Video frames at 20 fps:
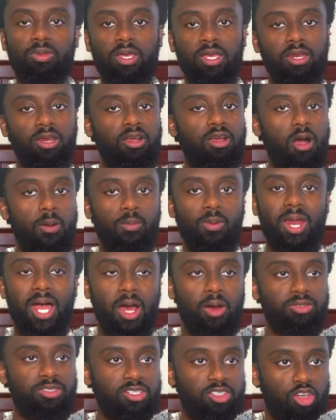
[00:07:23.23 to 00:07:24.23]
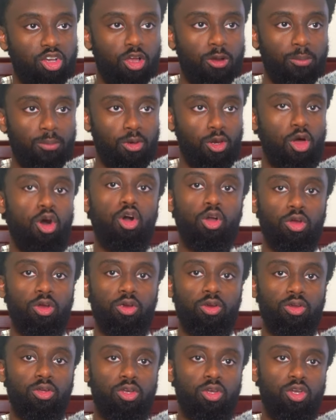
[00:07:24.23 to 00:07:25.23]
in a couple hours. It took him
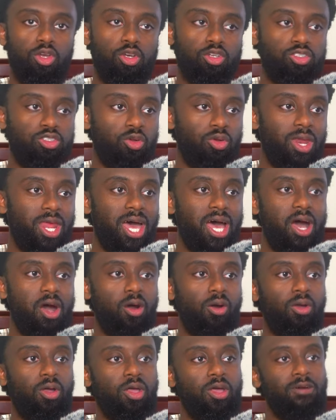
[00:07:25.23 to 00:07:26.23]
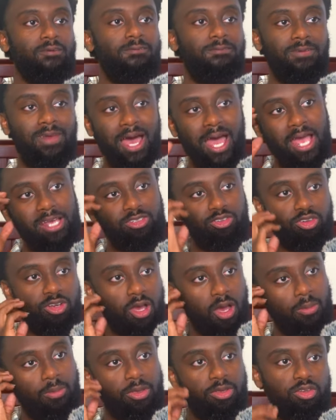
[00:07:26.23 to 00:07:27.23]
longer. So now flies are
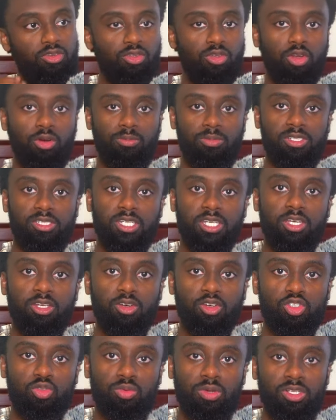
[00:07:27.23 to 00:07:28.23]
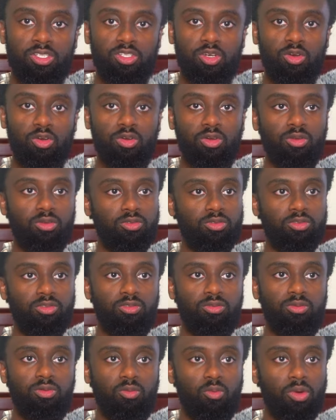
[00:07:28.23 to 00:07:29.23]
coming. You know, the mosquitoes, when
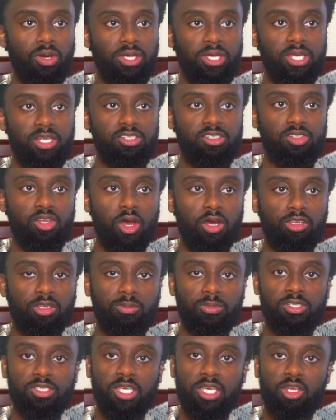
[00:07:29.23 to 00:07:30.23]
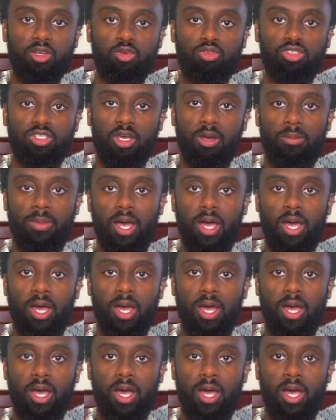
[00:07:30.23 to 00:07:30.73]
it gets dark, the mosquitoes come